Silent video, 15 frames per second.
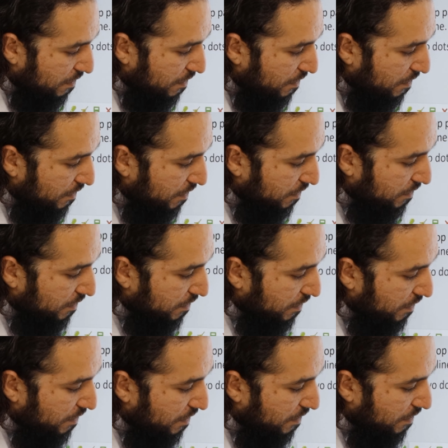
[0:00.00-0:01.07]
Connect
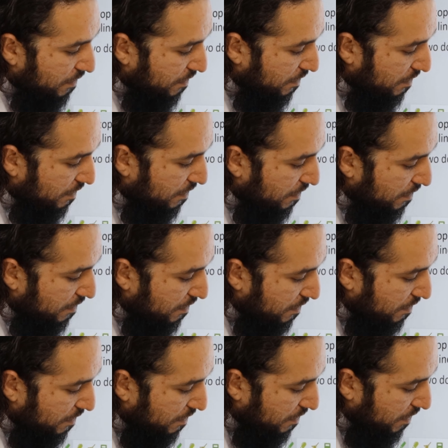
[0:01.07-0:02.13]
here,
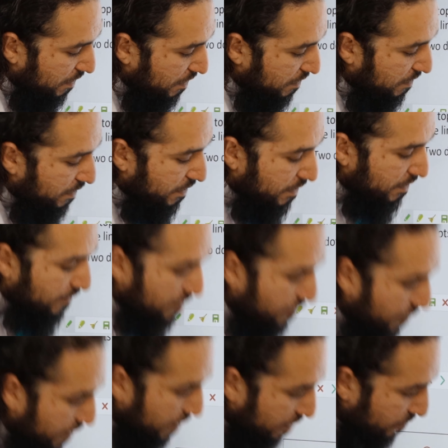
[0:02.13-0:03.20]
connect there.
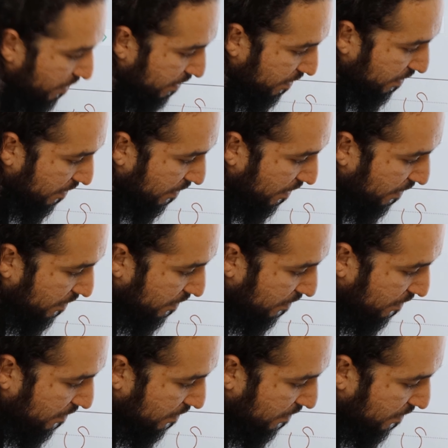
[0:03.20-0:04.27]
We can write it again.
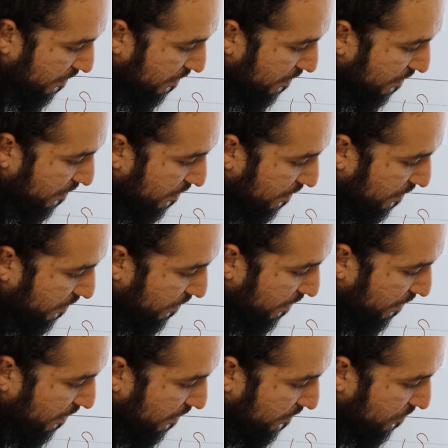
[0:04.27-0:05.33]

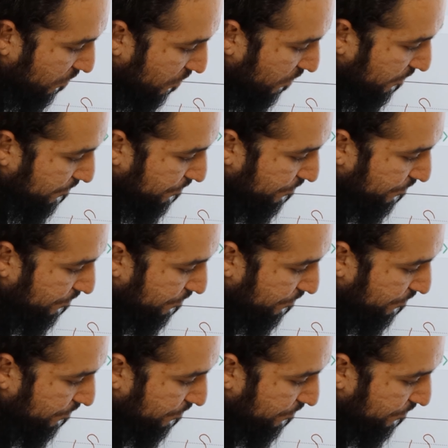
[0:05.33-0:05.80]
Yeah, sorry.